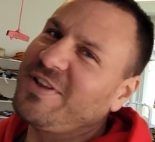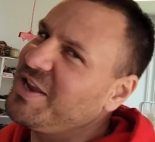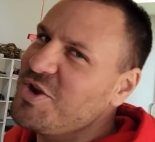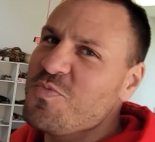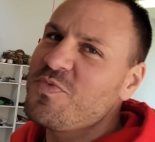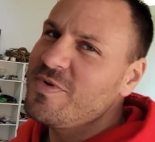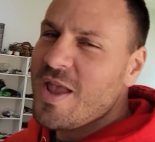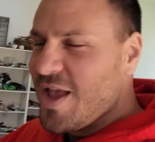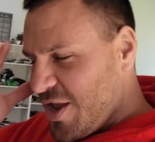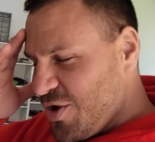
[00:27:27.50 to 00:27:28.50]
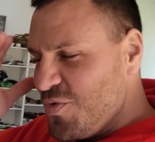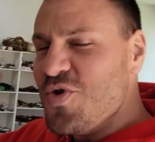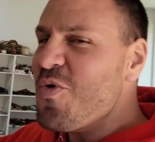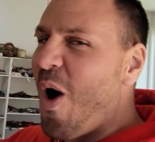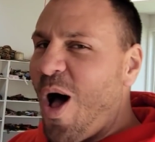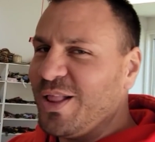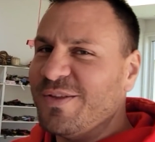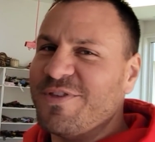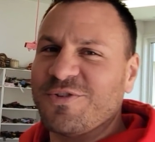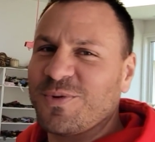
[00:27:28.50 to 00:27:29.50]
like you you knew all
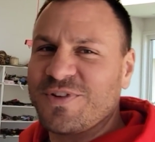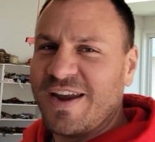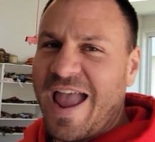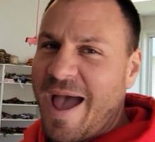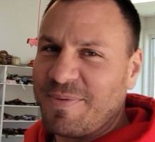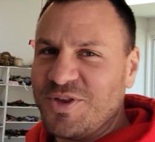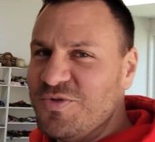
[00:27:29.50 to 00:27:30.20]
of this was going to happen.